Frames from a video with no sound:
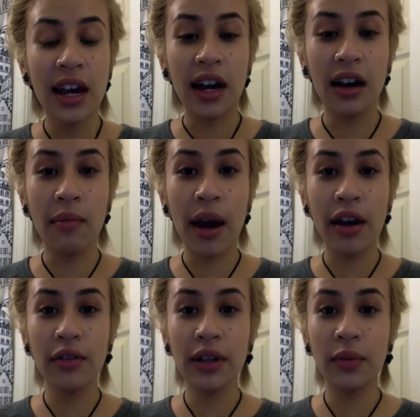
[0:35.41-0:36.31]
I
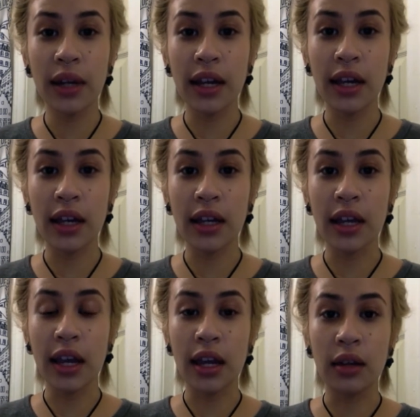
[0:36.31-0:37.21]
already went ahead
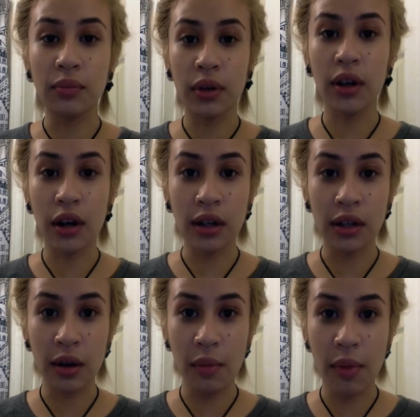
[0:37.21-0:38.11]
and put on
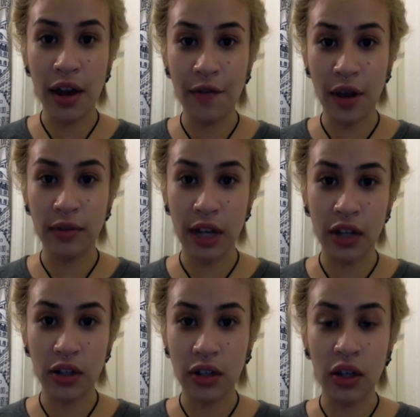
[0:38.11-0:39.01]
my
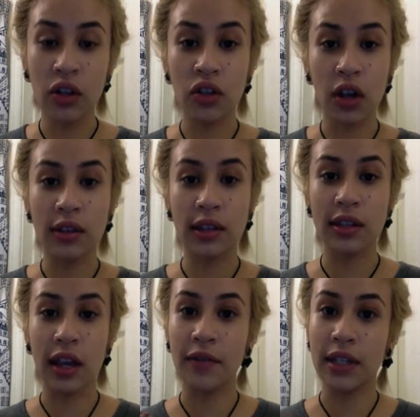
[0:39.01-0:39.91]
foundation just to
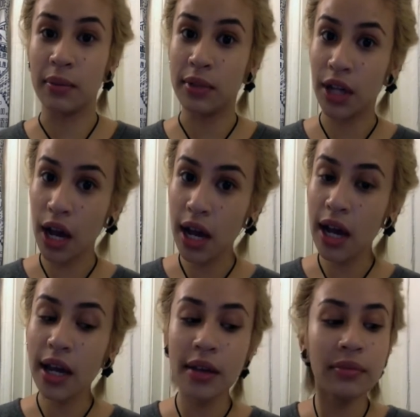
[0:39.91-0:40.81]
save some
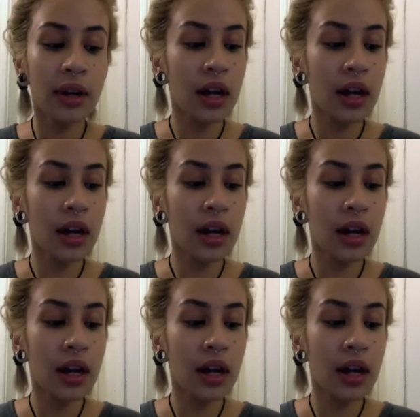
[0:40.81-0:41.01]
time.